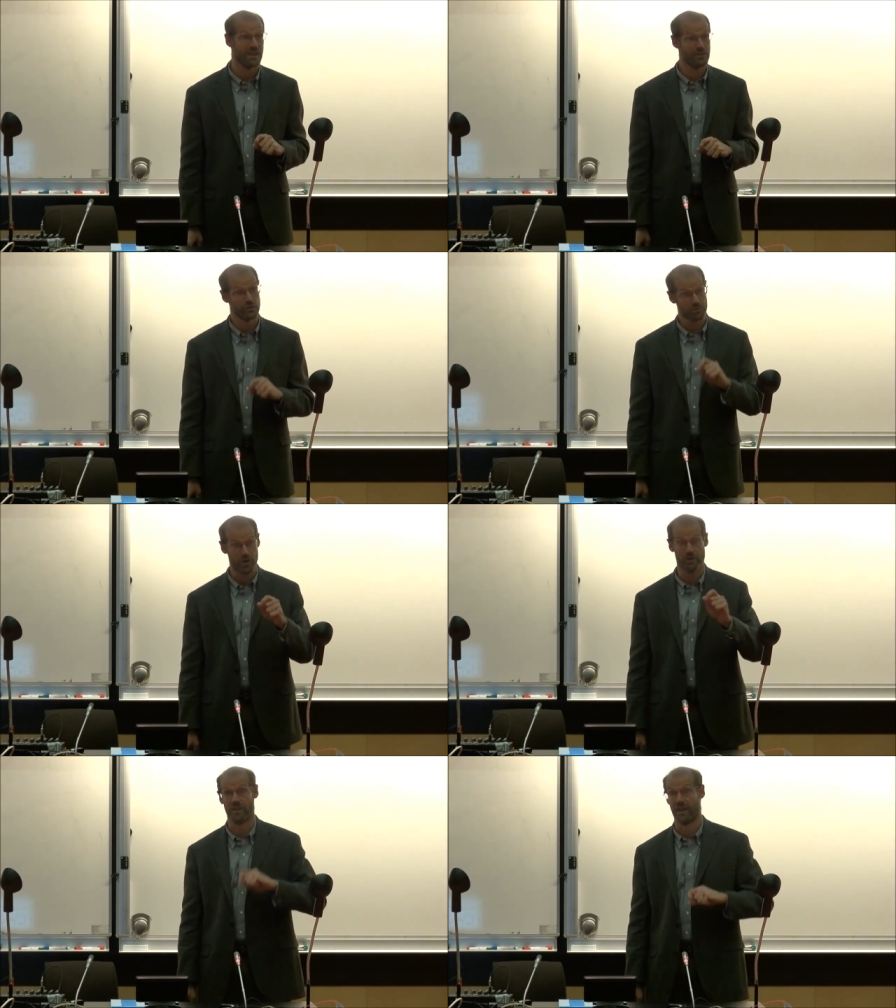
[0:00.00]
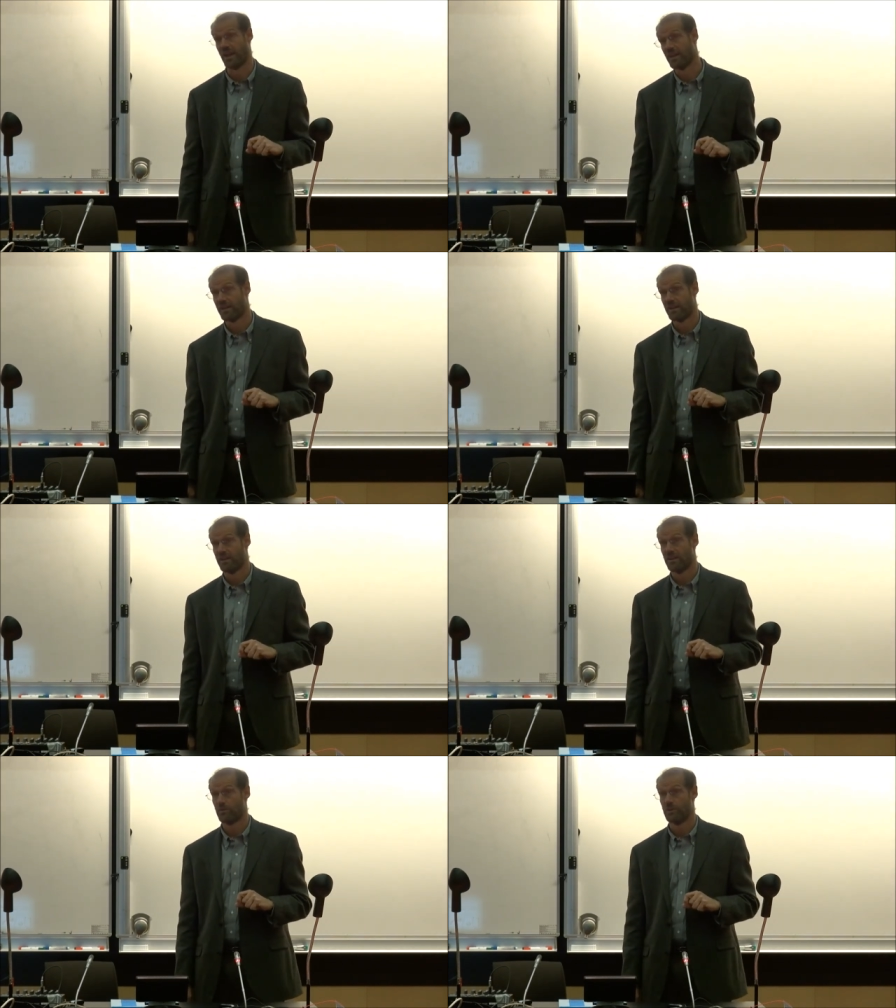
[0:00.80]
They do a smart thing,
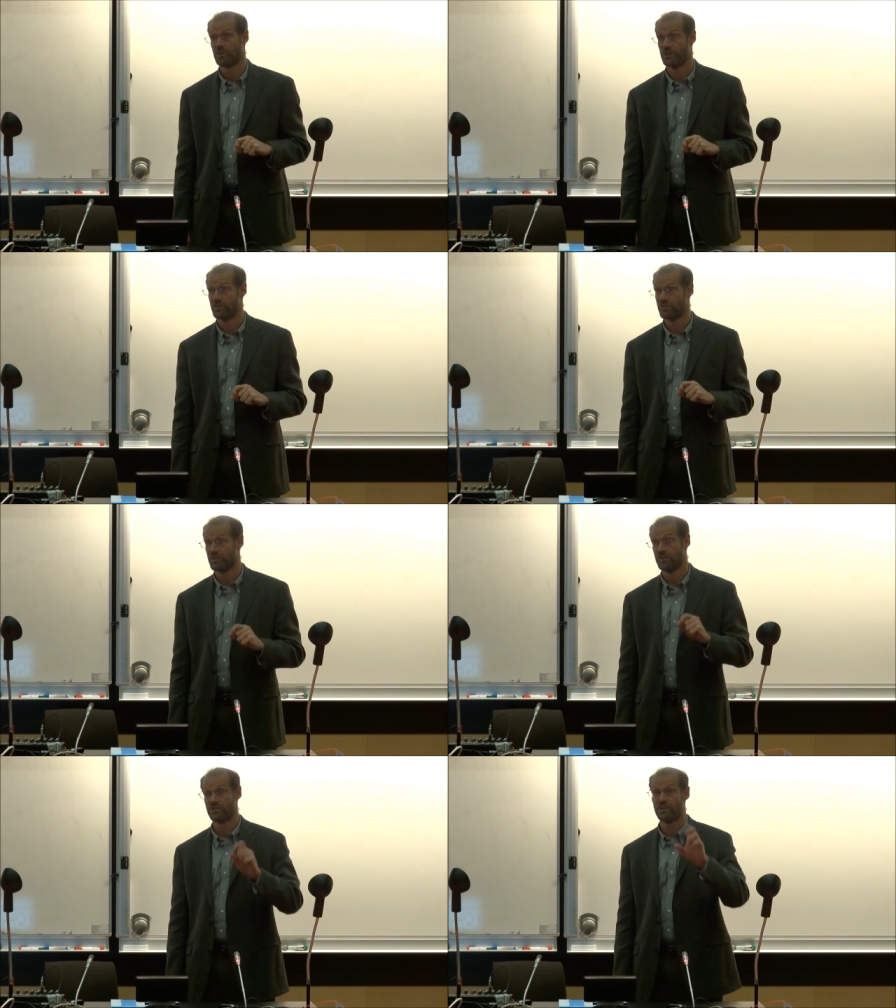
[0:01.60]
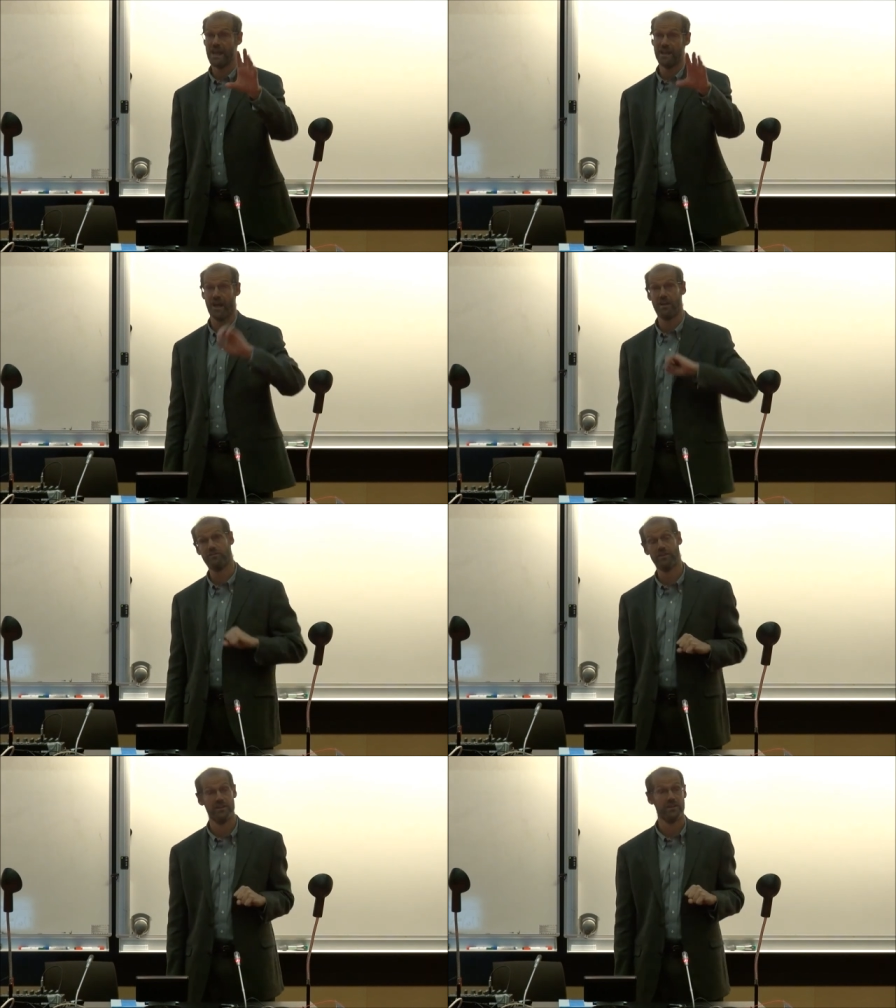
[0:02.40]
which is instead of